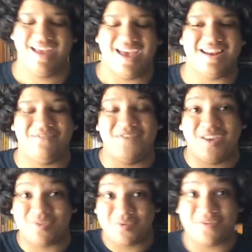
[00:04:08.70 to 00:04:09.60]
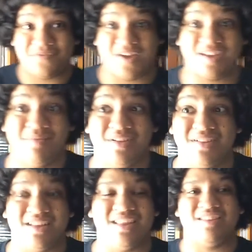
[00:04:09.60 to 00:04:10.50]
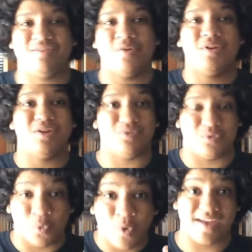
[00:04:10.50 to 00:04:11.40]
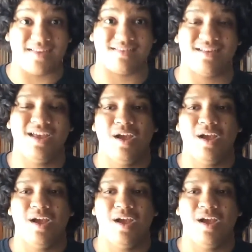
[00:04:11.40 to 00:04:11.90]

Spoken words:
And it phased through the fucking building, and they showed it twice,